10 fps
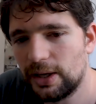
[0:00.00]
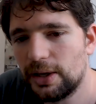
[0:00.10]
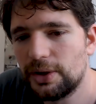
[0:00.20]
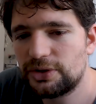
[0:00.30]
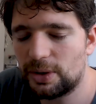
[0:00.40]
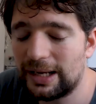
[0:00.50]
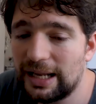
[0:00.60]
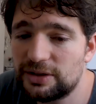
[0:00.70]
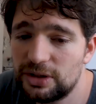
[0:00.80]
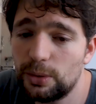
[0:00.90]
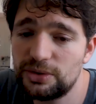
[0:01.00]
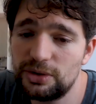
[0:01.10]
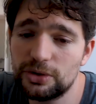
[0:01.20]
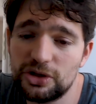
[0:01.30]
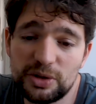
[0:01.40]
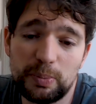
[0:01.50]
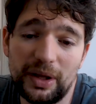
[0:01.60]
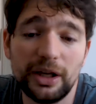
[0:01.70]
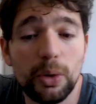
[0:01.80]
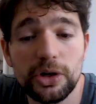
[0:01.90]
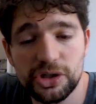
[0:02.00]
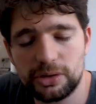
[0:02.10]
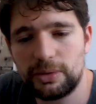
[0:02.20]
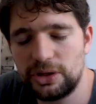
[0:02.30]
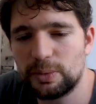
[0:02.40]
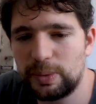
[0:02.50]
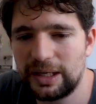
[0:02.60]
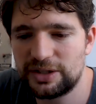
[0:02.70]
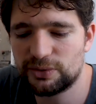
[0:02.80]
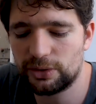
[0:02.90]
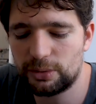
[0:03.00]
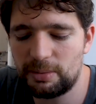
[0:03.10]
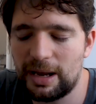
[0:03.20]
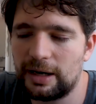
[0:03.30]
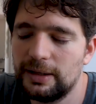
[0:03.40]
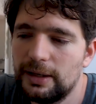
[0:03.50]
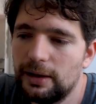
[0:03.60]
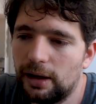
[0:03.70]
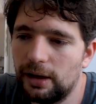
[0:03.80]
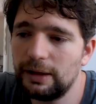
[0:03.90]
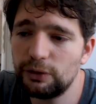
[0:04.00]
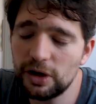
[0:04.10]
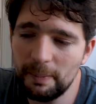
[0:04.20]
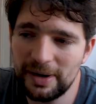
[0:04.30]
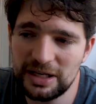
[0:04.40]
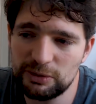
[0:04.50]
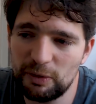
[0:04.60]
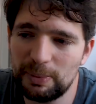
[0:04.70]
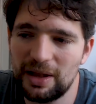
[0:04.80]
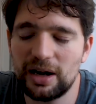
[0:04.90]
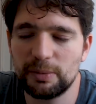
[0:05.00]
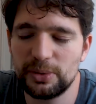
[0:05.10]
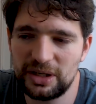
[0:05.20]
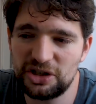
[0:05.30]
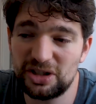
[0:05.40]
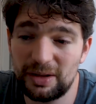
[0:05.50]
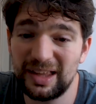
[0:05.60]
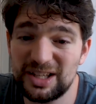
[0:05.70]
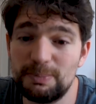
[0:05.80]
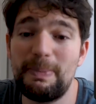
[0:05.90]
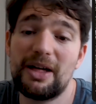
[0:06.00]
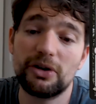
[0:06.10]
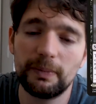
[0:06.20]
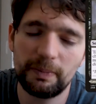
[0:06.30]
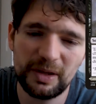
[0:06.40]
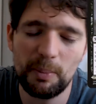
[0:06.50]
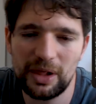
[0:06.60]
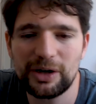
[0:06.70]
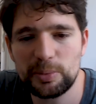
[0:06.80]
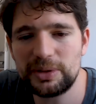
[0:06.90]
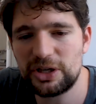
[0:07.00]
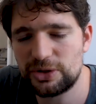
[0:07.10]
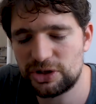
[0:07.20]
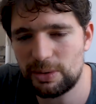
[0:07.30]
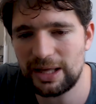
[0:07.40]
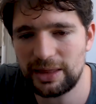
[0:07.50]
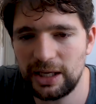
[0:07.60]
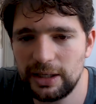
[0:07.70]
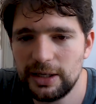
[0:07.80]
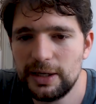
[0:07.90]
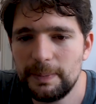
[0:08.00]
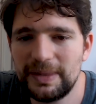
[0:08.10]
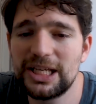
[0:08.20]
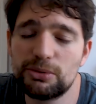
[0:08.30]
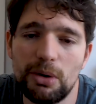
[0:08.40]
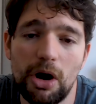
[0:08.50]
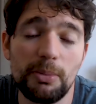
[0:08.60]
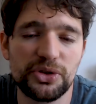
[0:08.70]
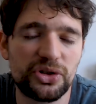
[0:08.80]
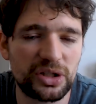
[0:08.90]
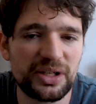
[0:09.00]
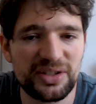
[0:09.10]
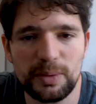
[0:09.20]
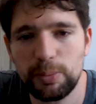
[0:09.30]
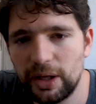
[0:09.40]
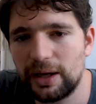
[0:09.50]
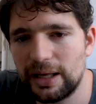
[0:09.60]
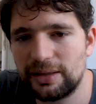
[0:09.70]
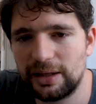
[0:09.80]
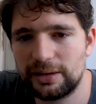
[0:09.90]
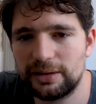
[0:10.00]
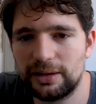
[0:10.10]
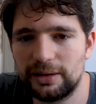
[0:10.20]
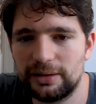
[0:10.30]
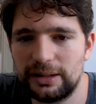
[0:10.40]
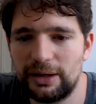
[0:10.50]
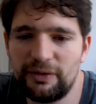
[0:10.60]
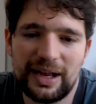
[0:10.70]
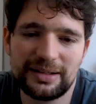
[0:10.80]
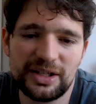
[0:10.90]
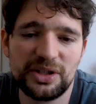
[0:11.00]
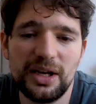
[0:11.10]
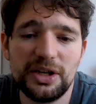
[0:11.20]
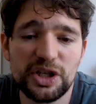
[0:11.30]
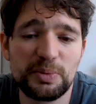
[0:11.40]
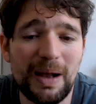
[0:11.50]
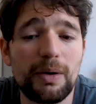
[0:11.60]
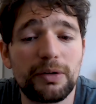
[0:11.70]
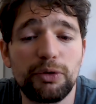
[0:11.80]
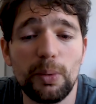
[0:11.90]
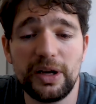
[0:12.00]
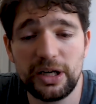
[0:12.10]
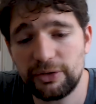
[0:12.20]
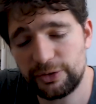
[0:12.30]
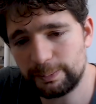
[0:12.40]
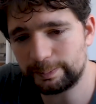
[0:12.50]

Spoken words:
So against those, you're just playing Coercion, right? You're playing this for 3 mana. If you compare this with Pelakka Predation, I think it's better than Pelakka Predation. So I think this will almost certainly see play. I think the effect is powerful enough